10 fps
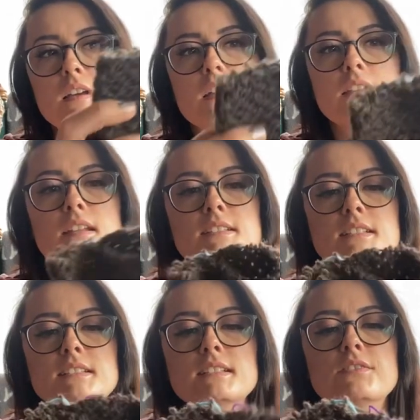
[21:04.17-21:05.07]
and then see,
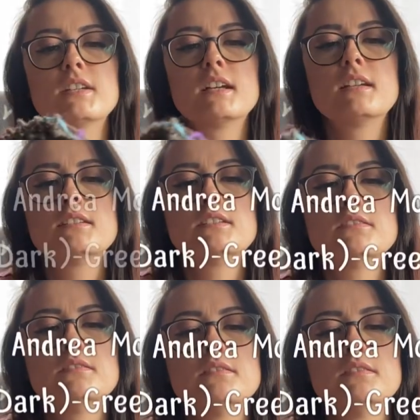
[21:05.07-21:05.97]
it's even got a
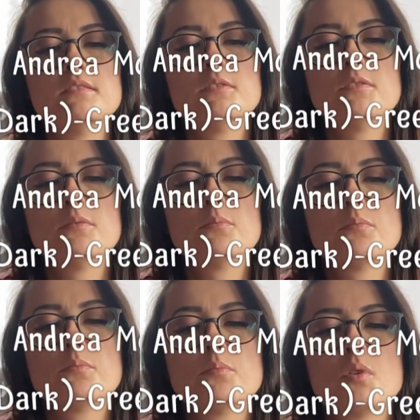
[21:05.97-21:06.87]
little
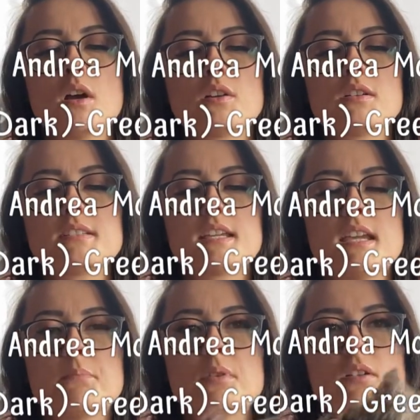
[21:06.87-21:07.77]
progress
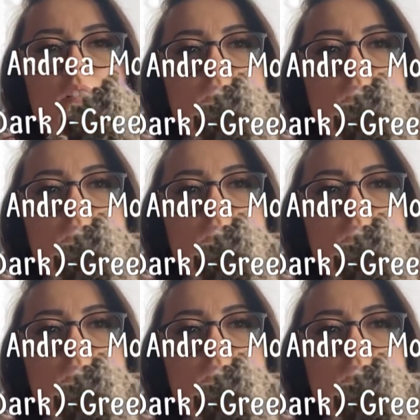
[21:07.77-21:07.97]
keeper.